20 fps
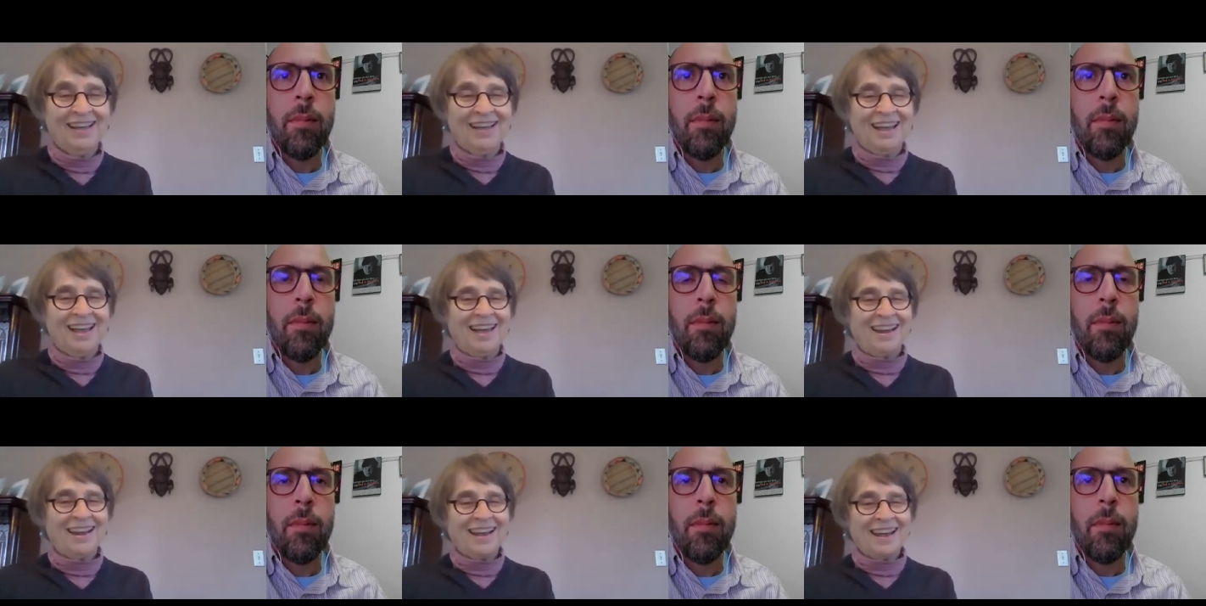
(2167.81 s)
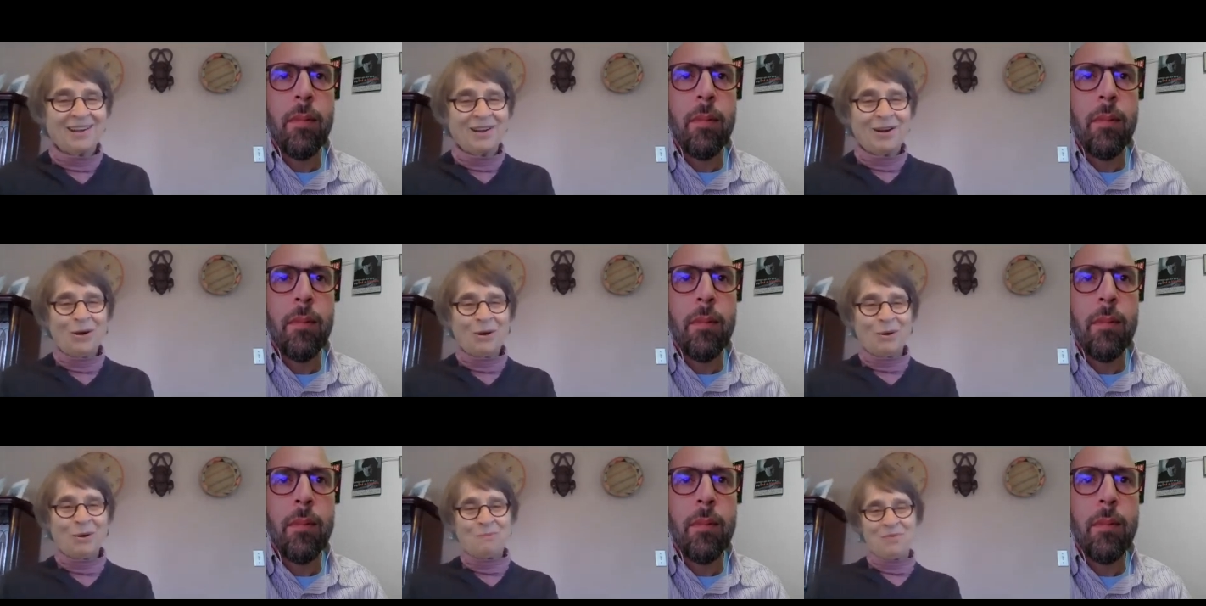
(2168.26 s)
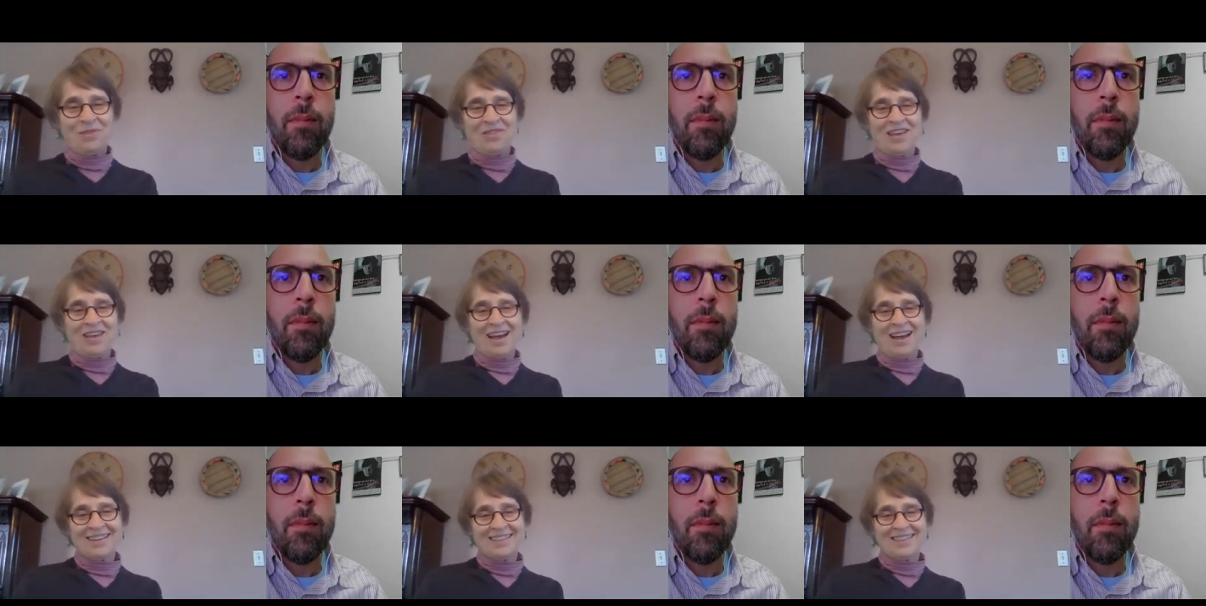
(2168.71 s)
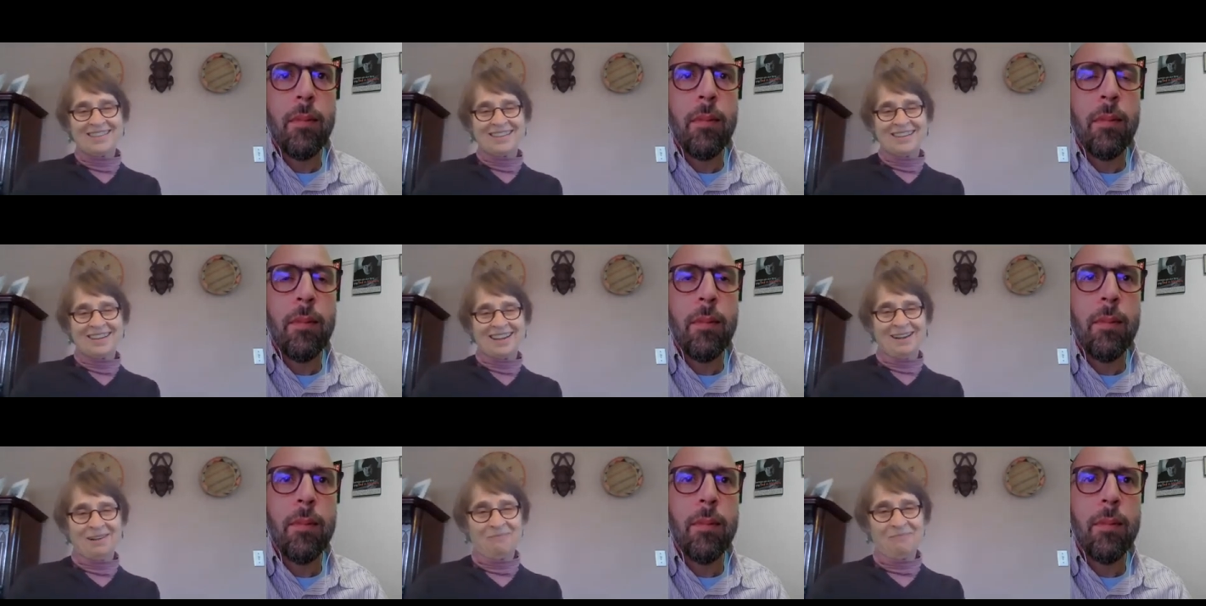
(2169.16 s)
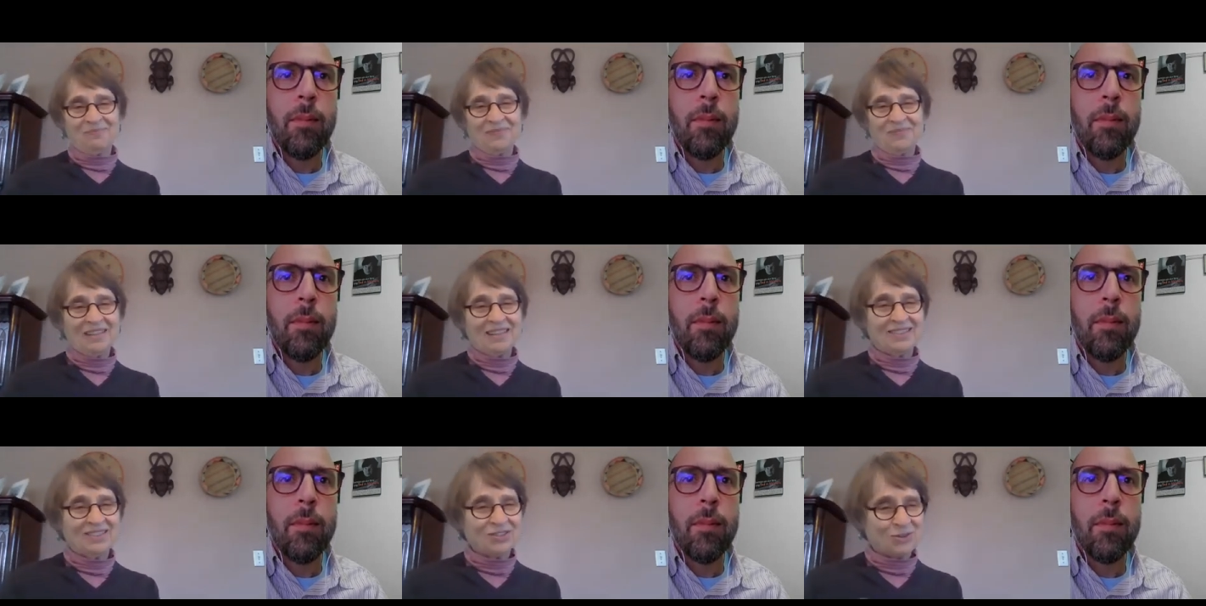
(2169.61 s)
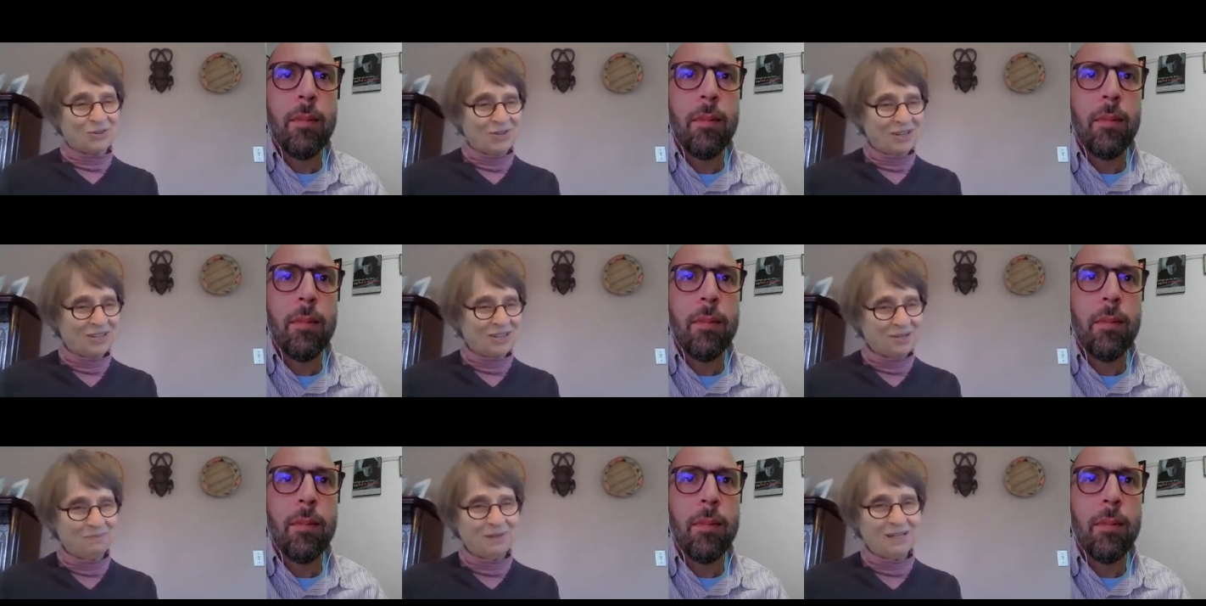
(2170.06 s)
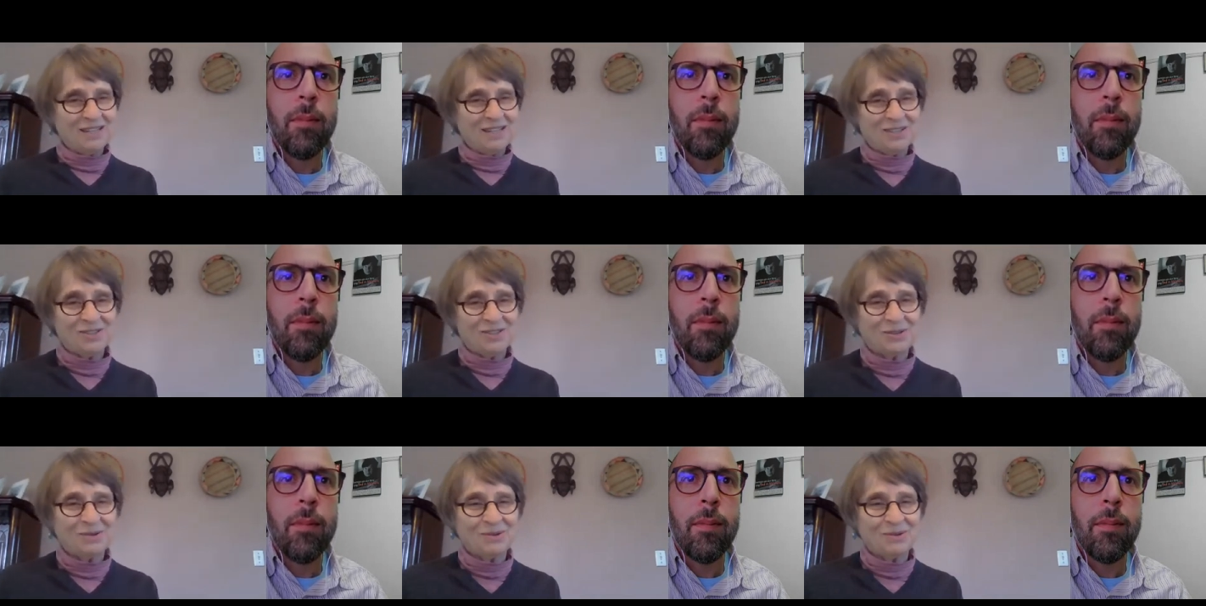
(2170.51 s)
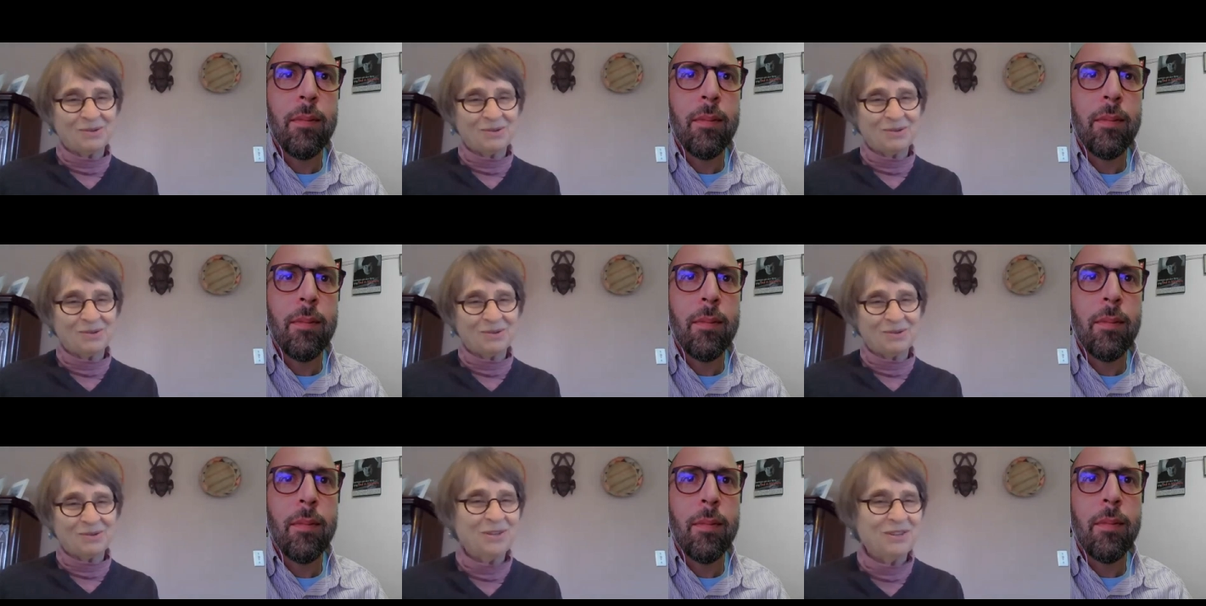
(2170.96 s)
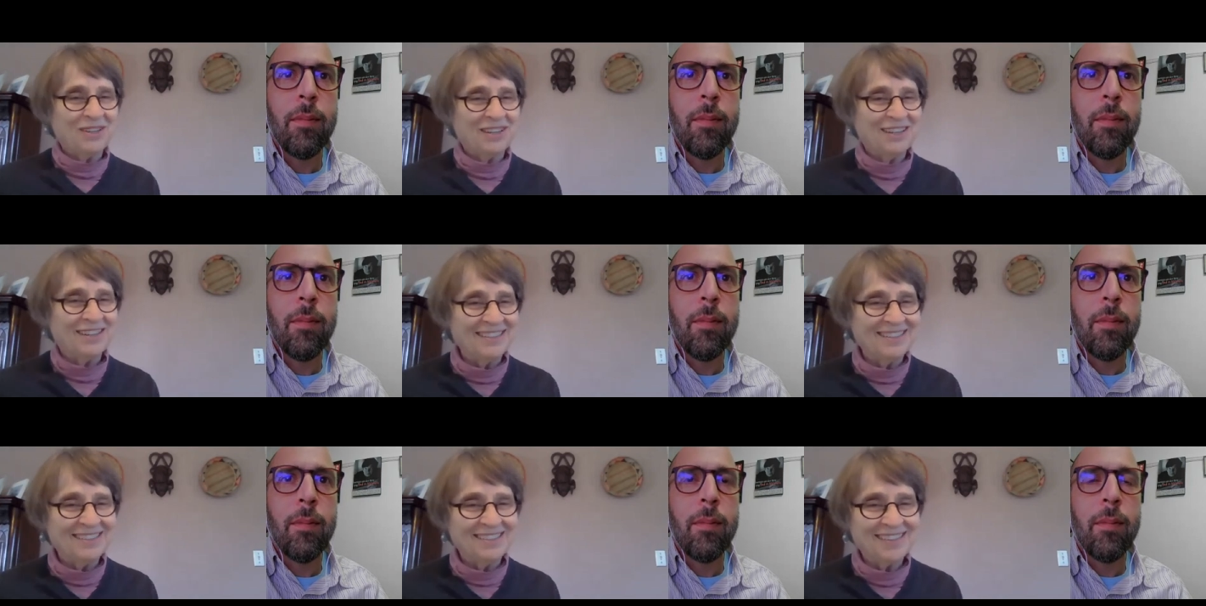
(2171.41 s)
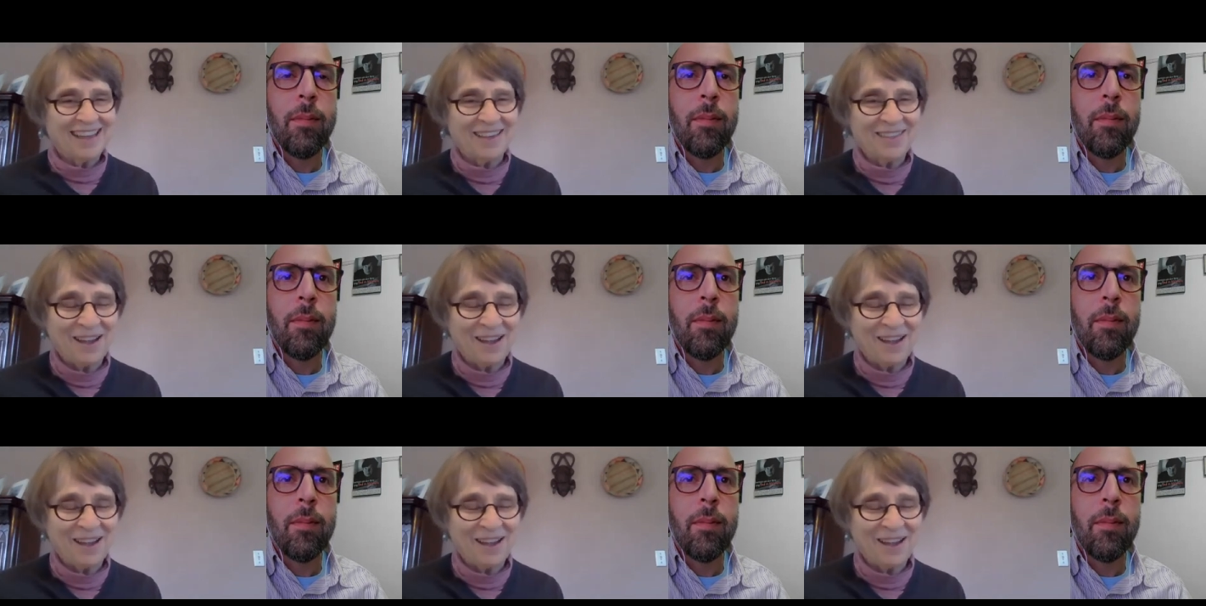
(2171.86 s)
Speaker 1: And I hope that um, it's going to be distributed distributed in South